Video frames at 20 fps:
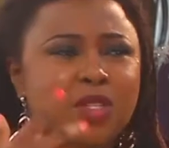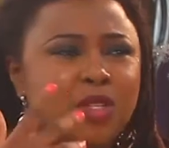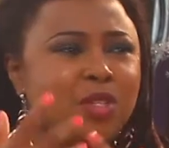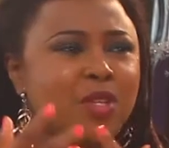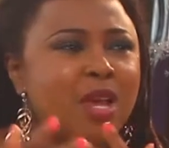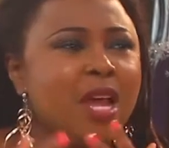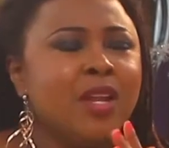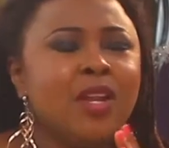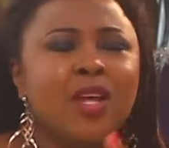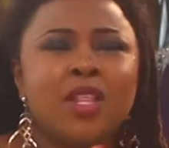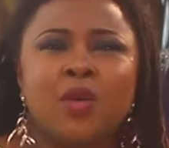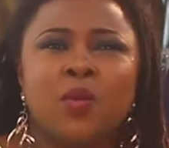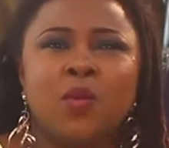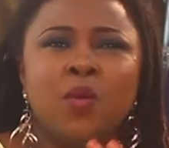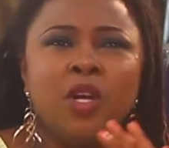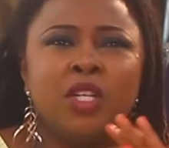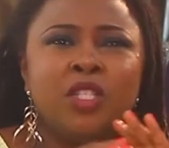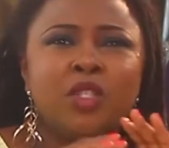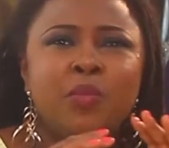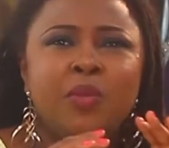you to another
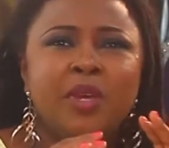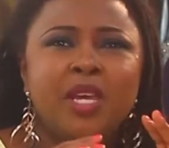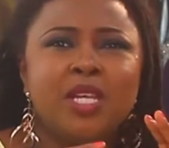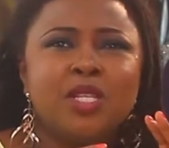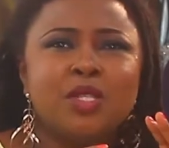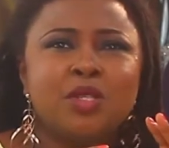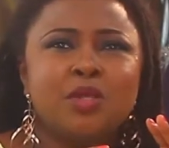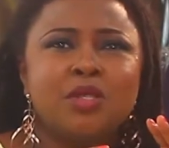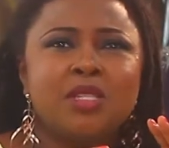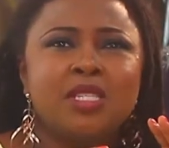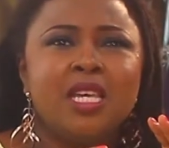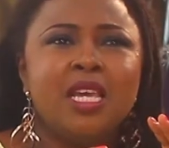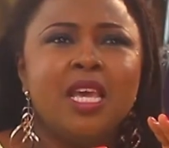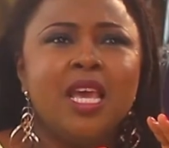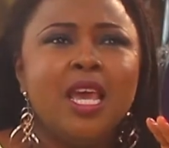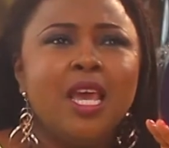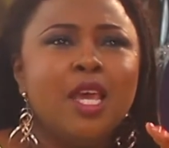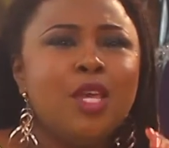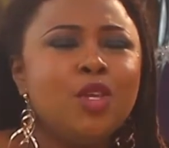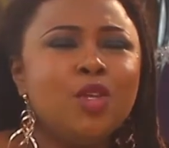world. You begin to see.
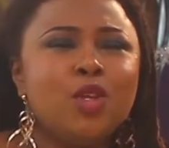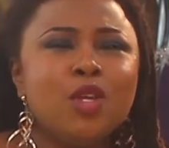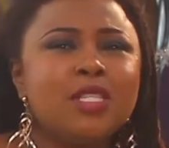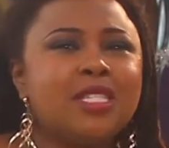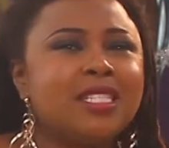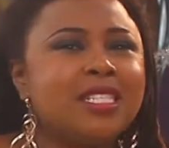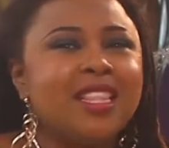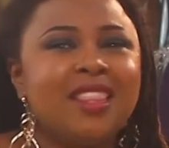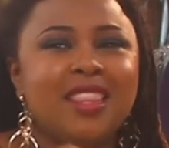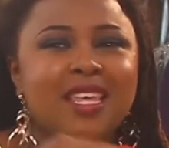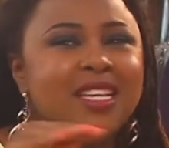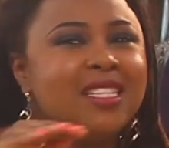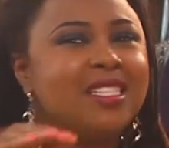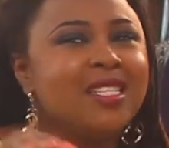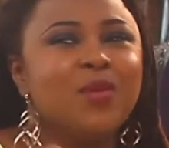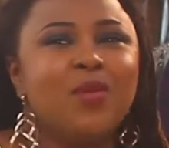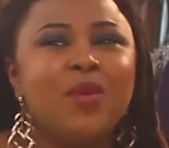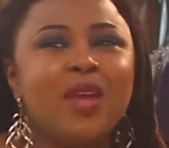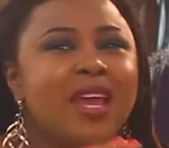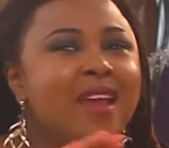You don't see things
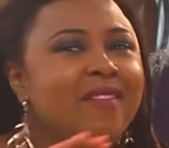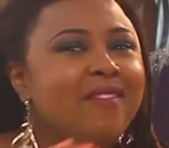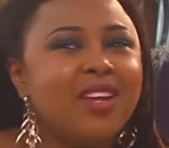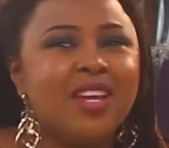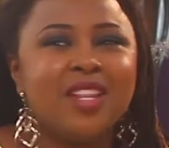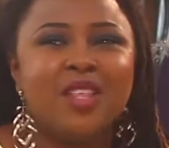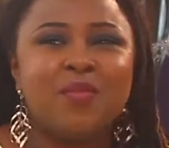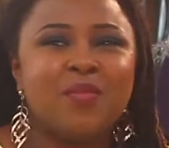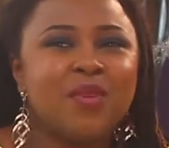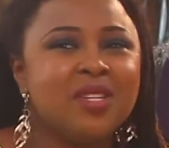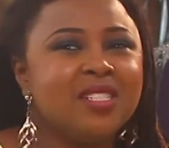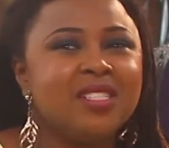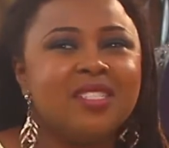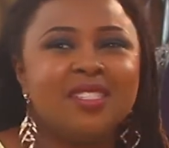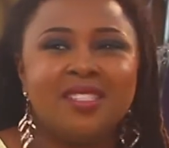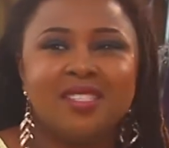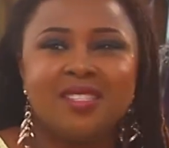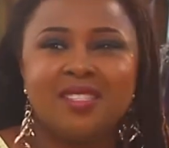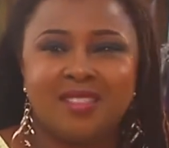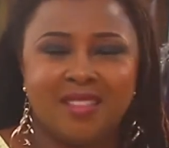the way every other person
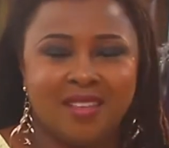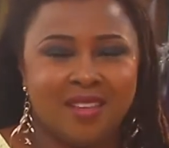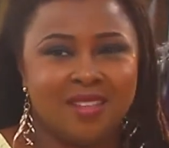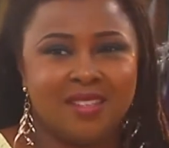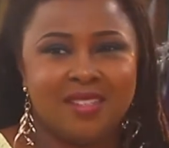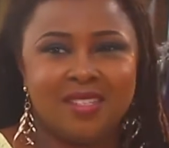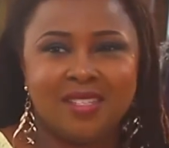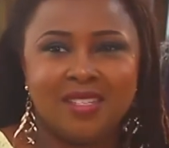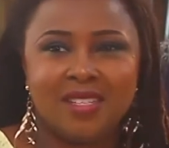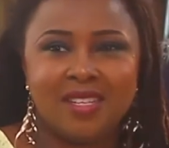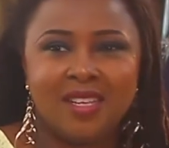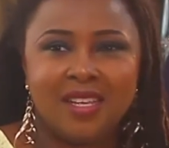sees things,